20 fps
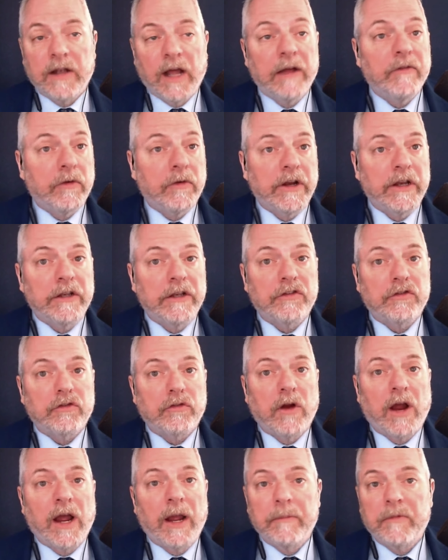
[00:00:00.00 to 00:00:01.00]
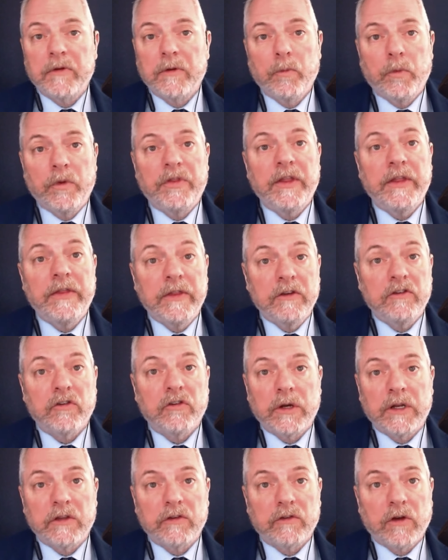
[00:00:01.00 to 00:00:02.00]
I've already described within the
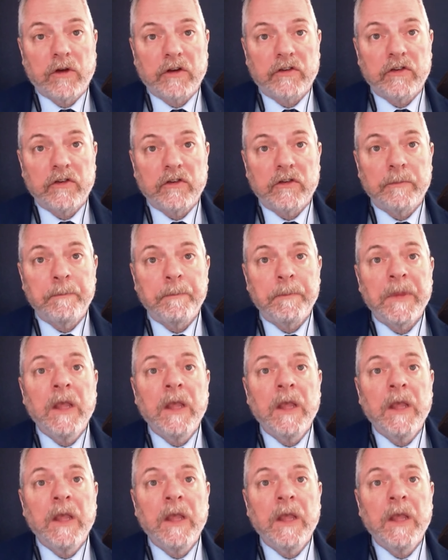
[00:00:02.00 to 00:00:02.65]
jury instructions.